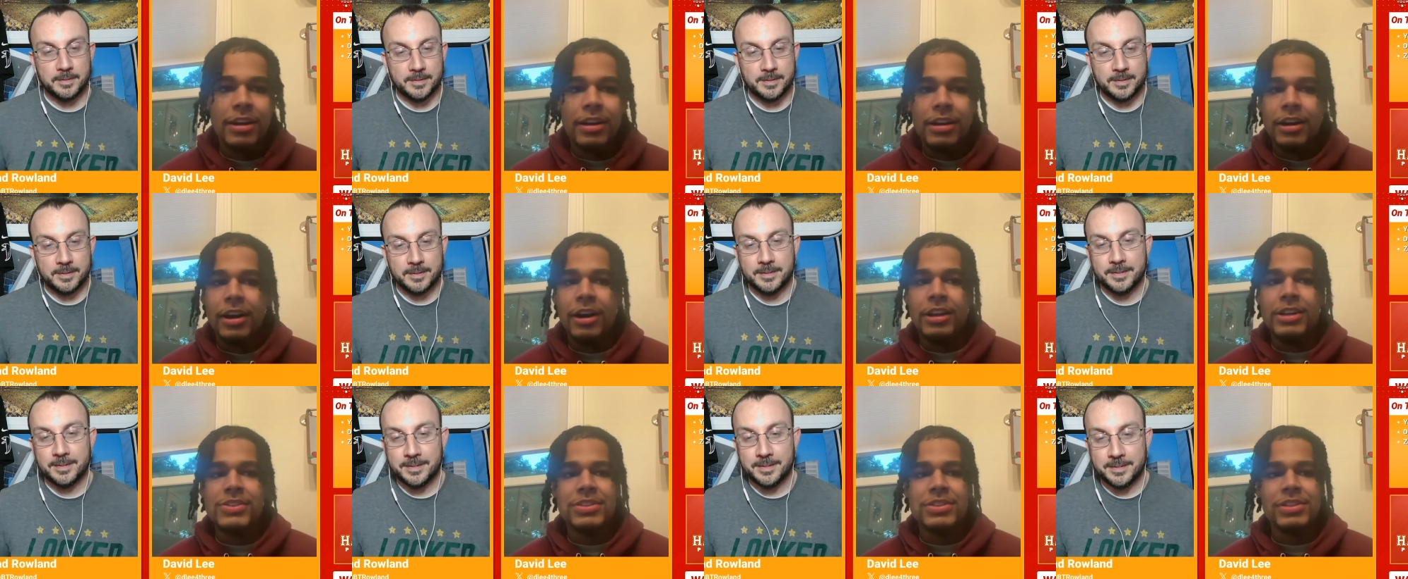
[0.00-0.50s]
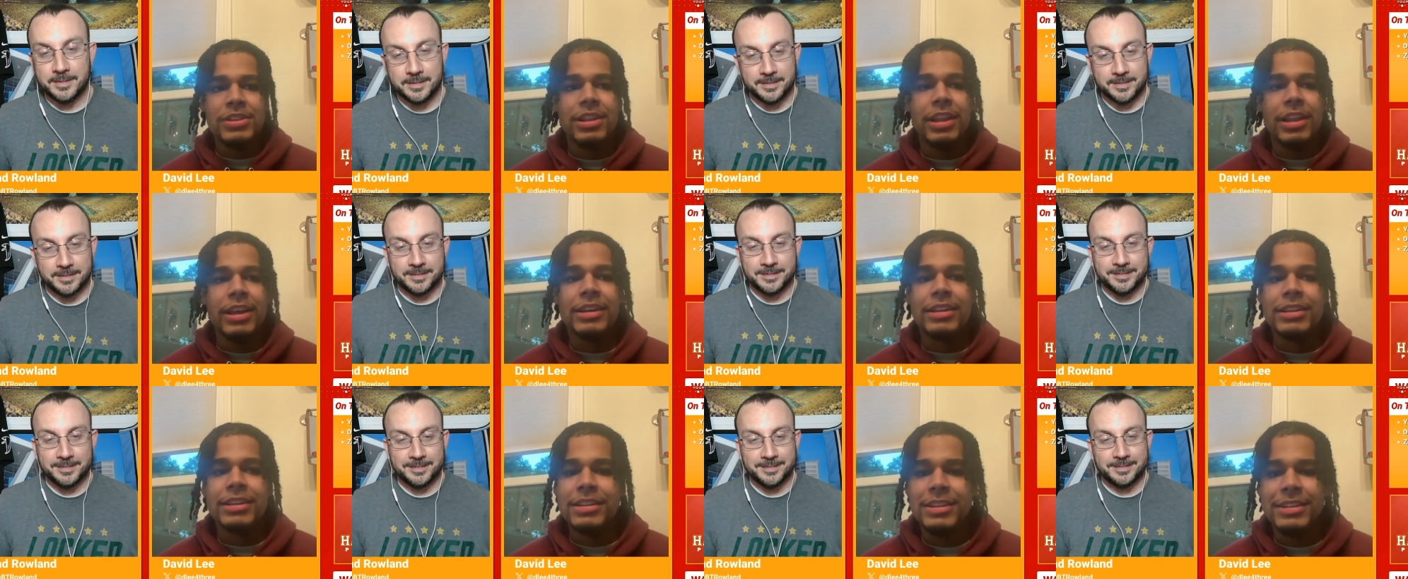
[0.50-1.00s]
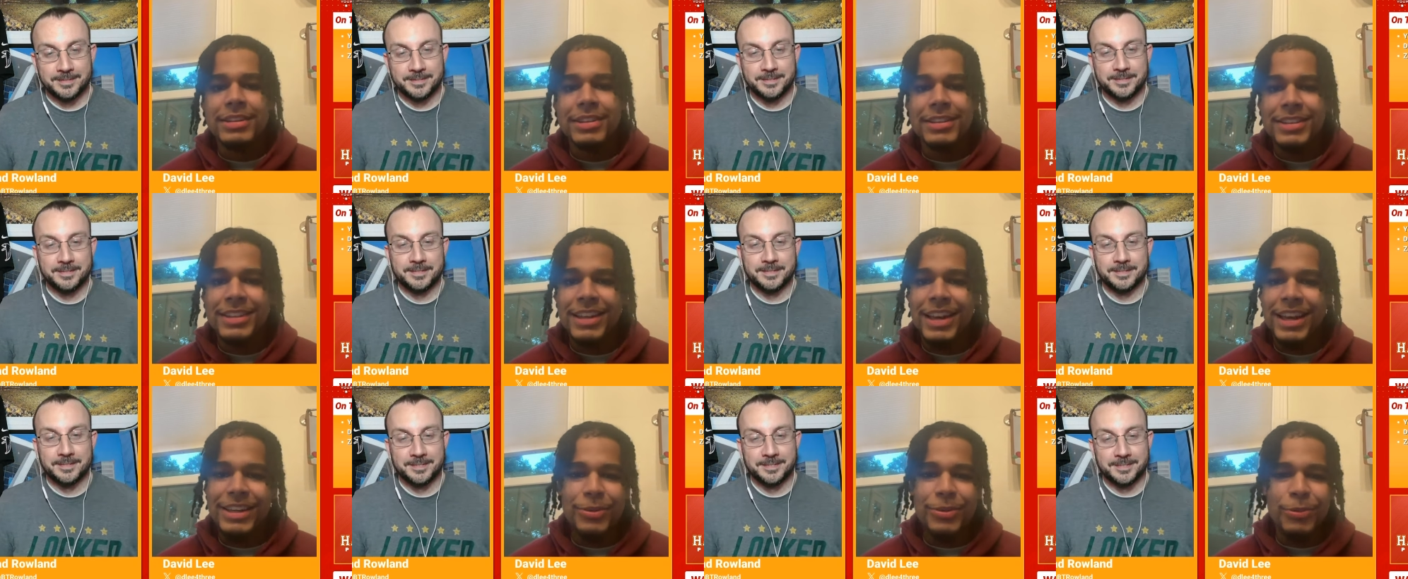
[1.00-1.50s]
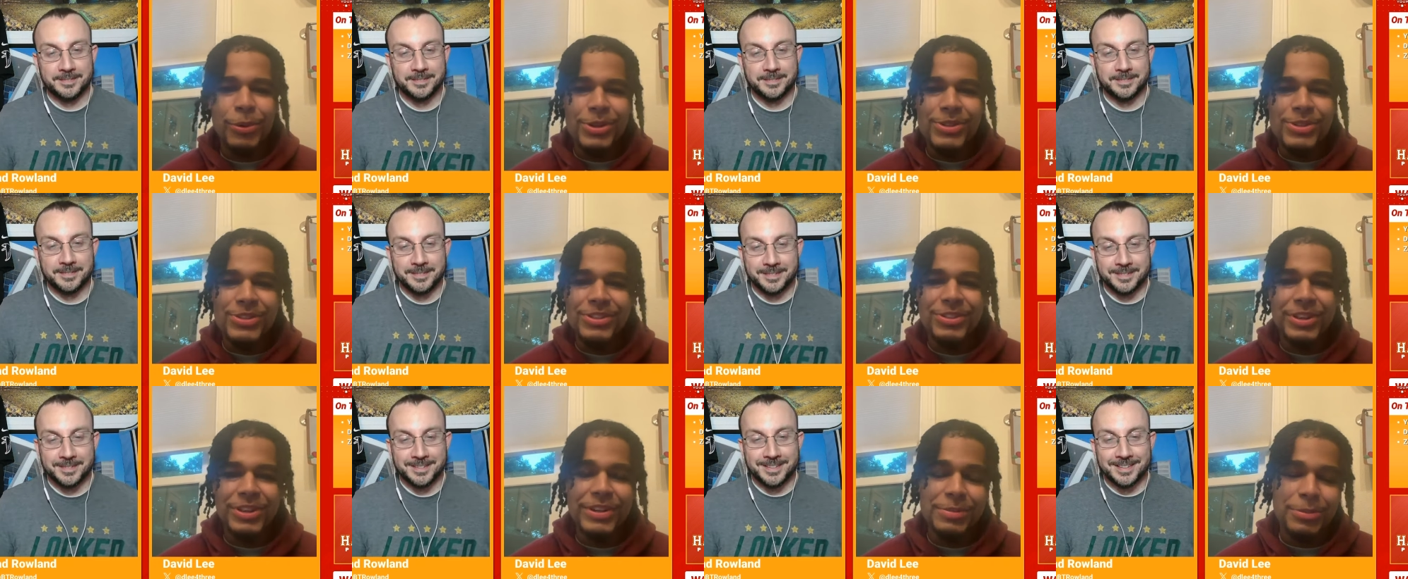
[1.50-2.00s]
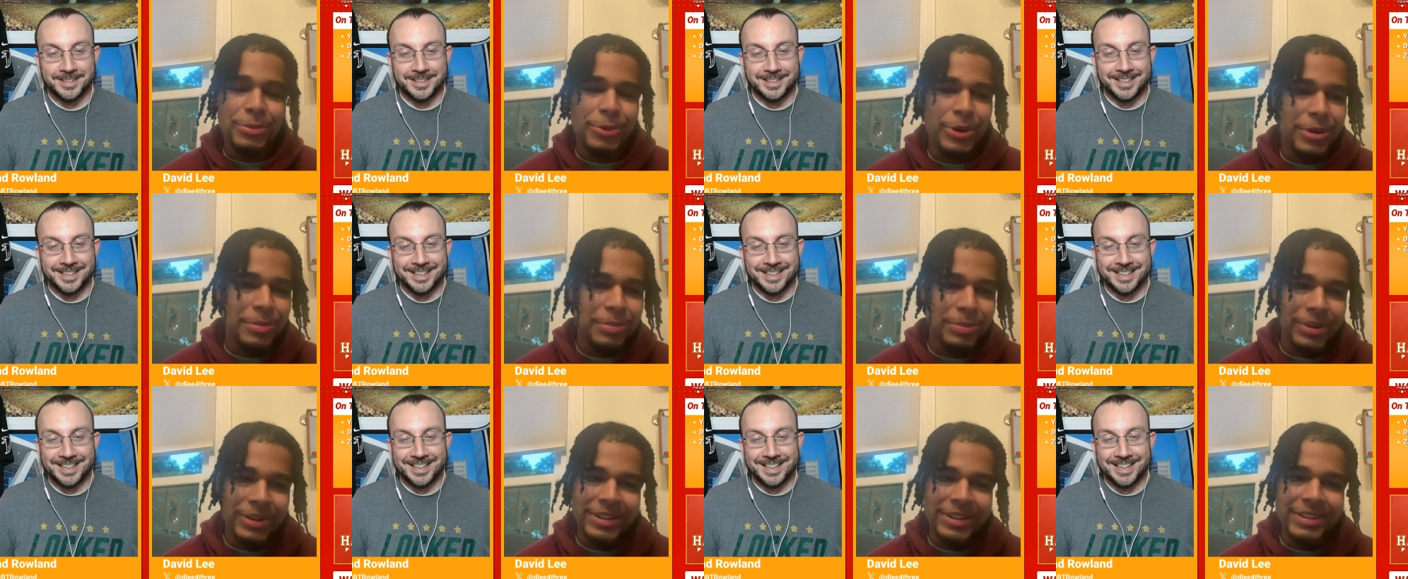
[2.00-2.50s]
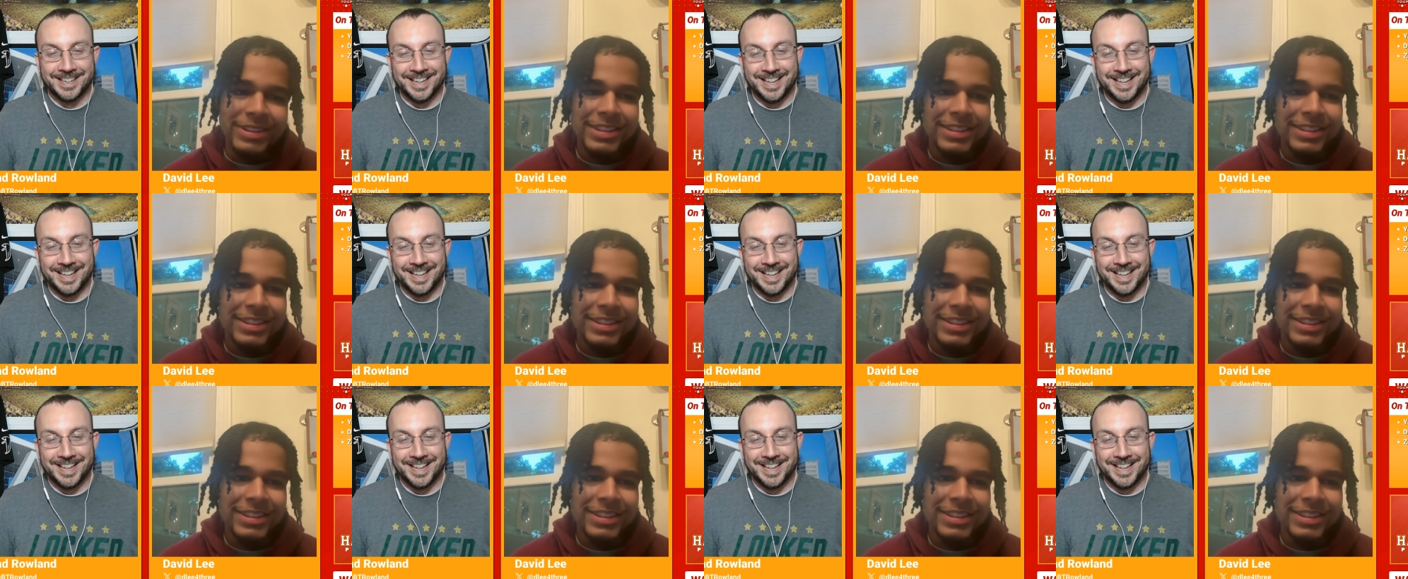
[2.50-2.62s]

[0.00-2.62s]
Speaker 1: honestly, like I didn't want us to trade him away, but